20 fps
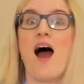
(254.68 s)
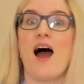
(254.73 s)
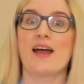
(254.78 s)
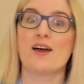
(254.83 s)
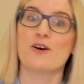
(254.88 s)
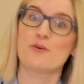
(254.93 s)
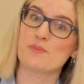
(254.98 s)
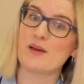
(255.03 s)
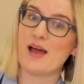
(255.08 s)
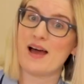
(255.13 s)
I
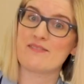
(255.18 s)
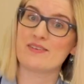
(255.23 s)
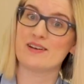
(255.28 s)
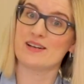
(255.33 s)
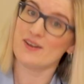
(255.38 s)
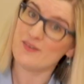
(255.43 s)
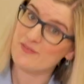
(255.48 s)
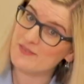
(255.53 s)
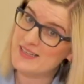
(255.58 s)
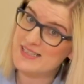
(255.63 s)
hope you have a
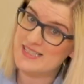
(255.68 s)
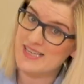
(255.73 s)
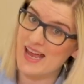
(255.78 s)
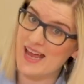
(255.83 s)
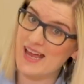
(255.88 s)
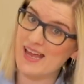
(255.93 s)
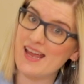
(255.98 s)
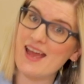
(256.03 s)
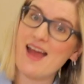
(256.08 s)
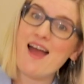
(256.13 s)
lovely
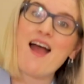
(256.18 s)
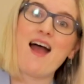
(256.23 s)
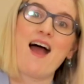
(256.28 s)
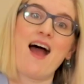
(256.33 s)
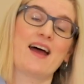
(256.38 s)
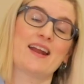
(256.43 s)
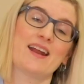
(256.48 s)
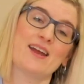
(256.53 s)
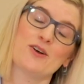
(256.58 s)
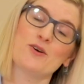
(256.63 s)
day,
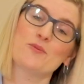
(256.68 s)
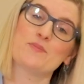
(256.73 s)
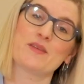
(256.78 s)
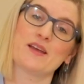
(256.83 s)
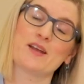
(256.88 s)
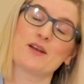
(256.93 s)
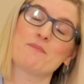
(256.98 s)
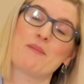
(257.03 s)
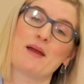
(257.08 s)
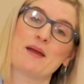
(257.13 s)
and I hope
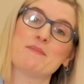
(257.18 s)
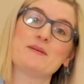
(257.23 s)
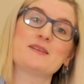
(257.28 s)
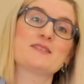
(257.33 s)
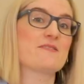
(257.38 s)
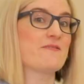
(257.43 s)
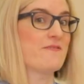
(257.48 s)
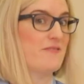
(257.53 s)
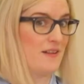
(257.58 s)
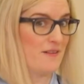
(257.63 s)
that your babies
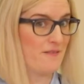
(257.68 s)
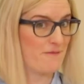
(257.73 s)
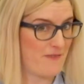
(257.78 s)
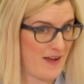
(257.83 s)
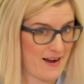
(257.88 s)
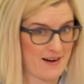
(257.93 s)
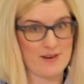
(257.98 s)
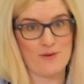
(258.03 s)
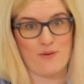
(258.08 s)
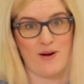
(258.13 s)
feel
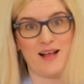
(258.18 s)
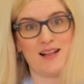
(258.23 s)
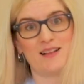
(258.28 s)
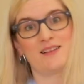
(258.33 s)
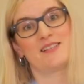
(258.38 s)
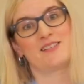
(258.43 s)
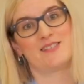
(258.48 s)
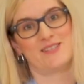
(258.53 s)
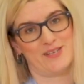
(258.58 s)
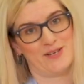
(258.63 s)
very
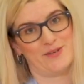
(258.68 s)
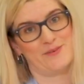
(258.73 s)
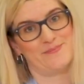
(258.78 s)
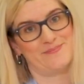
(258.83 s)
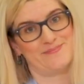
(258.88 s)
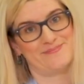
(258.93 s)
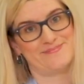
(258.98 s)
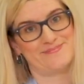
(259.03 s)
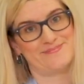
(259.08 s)
well soon.